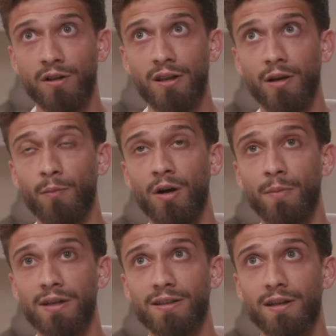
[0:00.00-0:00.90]
then it might
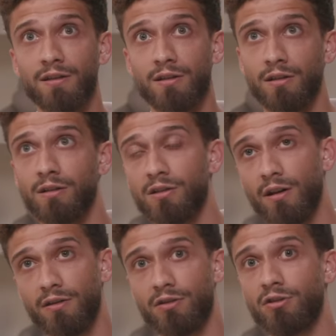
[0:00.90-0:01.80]
make sense to
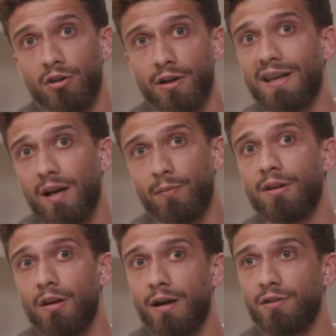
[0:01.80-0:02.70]
start to try to
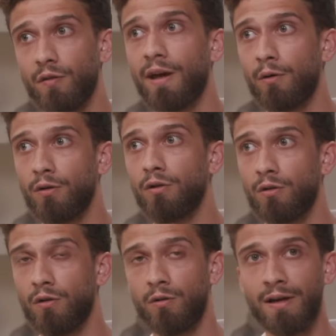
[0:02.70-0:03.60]
capitalize on that on
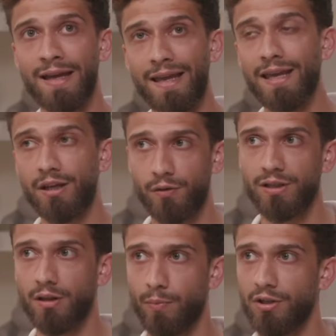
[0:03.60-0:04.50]
Google,
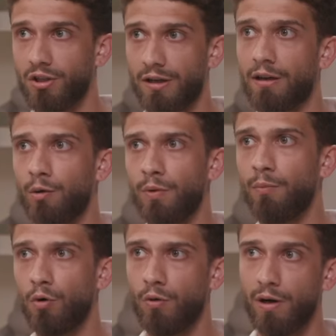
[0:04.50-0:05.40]
increase the budget a little bit
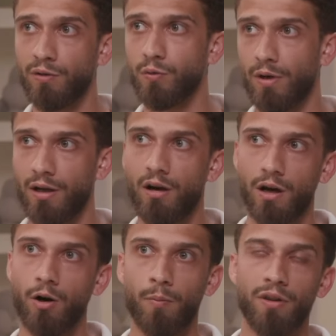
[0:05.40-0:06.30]
more elsewhere,
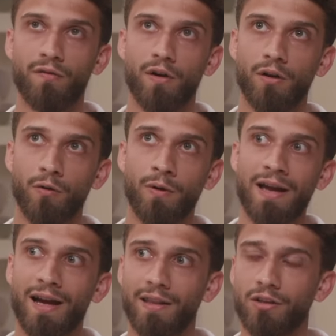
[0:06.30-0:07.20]
higher up in the funnel,
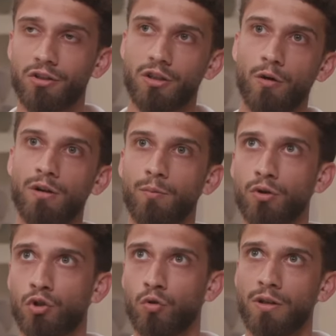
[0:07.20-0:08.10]
and then slowly but
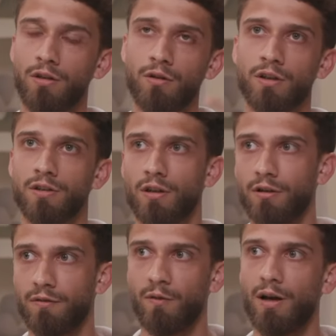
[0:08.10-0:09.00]
surely you're going to
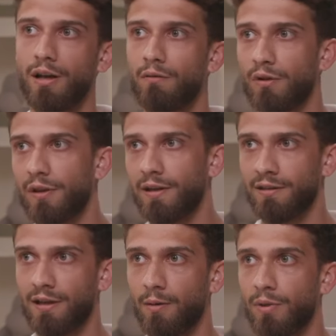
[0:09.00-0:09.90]
start to find other
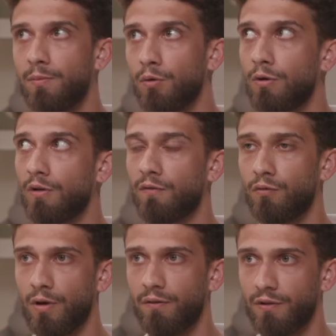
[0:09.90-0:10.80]
things that people look for
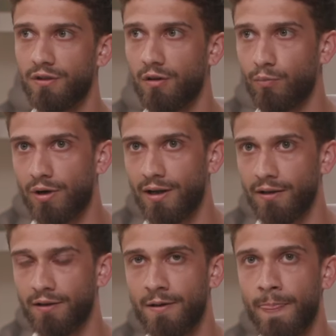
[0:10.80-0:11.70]
relevant to the
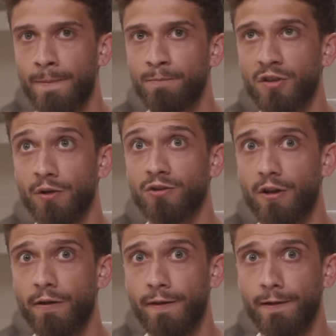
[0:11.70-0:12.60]
brand. So I'd
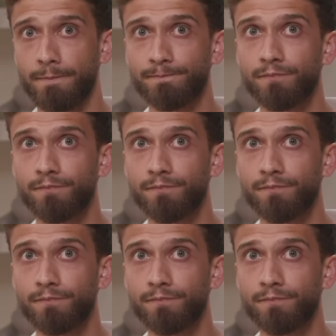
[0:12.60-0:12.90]
start there.